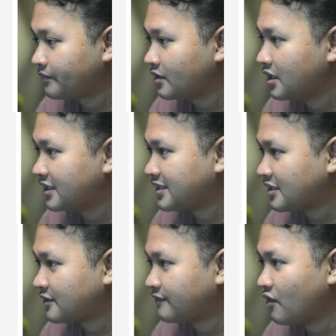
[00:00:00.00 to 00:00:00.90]

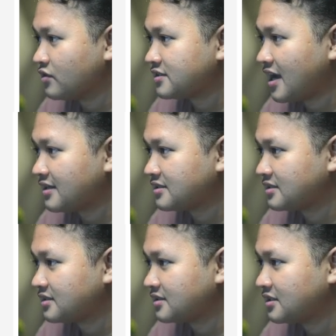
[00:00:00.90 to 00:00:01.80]
adjusted font
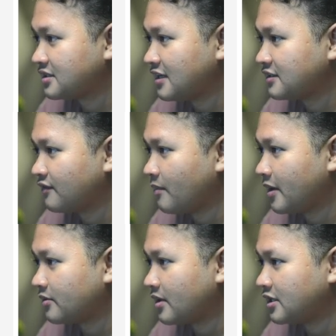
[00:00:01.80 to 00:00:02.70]
size for
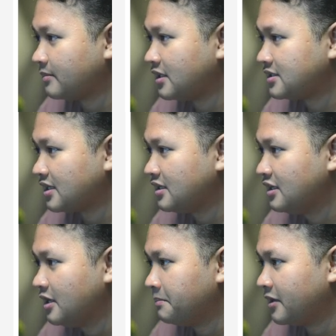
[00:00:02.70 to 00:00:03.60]
better readability,
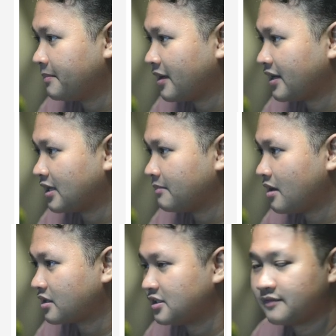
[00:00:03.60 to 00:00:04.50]
better padding and
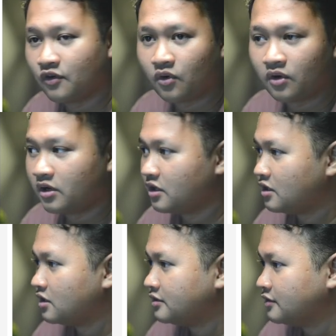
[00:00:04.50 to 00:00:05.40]
markings for
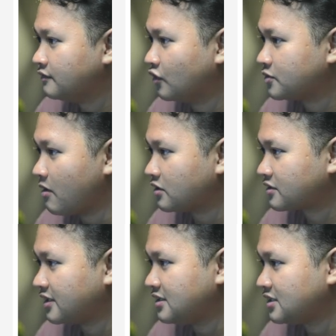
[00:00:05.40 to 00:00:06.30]
small
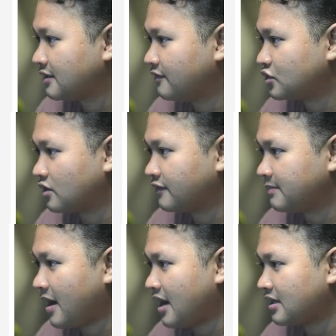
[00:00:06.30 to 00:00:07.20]
screens, visual
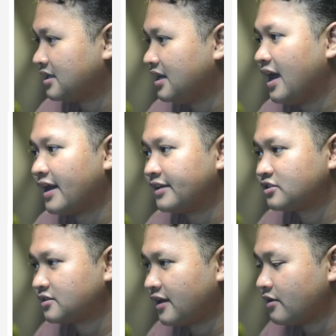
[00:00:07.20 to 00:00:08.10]
feedback, added
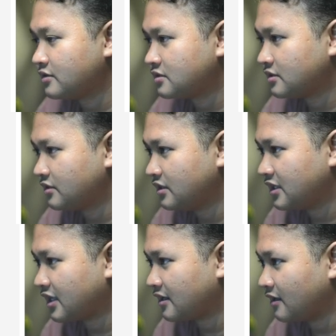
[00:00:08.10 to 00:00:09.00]
shadows to
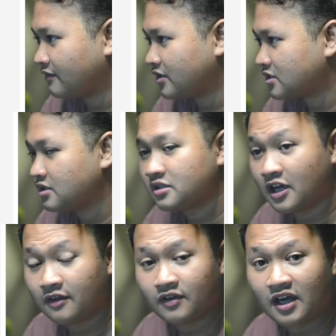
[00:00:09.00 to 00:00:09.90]
indicate elevations.
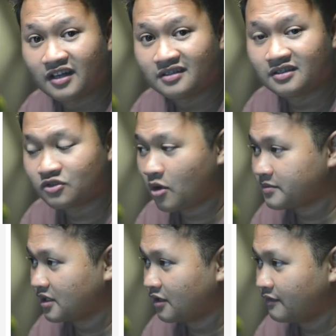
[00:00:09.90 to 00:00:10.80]
They even added the drop
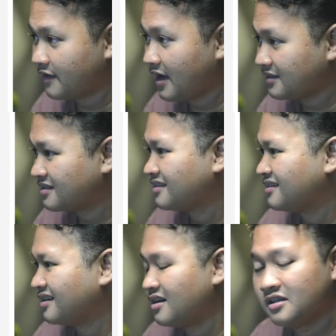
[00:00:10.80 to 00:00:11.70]
shadow effects
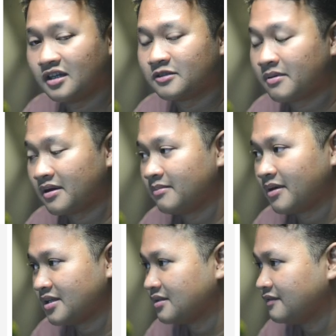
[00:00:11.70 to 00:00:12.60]
here. That's very
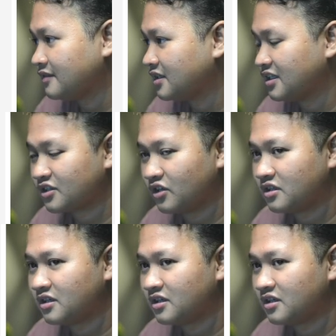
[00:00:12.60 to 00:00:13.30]
impressive. That's good.